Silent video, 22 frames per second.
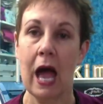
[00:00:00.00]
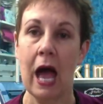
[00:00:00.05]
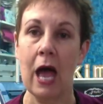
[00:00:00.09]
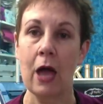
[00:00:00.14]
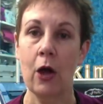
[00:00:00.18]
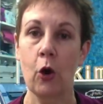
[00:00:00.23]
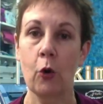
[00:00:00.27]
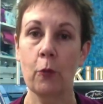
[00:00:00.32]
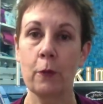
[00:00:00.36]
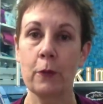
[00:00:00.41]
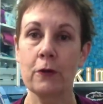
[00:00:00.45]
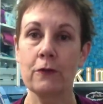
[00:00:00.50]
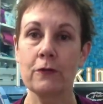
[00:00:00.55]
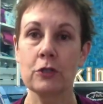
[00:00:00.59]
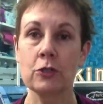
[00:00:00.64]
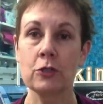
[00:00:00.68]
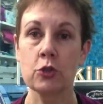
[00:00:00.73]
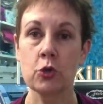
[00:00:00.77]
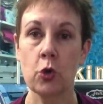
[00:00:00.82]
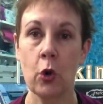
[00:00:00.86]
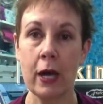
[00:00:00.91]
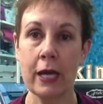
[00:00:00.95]
I hope you've
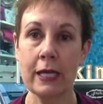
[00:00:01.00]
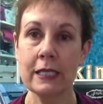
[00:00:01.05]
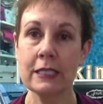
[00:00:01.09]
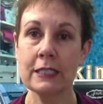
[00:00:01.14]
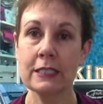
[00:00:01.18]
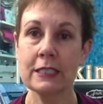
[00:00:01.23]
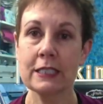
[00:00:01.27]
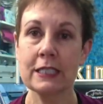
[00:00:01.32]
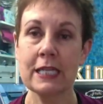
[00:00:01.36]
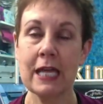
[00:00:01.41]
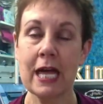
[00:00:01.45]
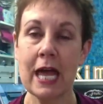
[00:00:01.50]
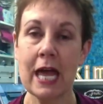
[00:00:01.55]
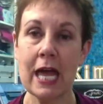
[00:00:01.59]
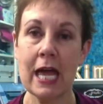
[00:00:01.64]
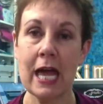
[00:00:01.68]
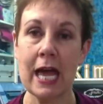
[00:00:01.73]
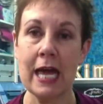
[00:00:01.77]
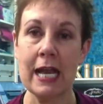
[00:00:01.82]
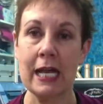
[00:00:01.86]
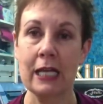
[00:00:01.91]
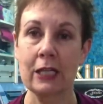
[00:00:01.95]
enjoyed this today,
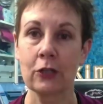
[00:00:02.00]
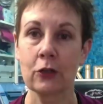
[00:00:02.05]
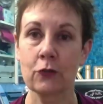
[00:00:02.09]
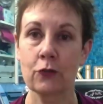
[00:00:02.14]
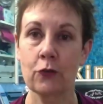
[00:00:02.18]
and I look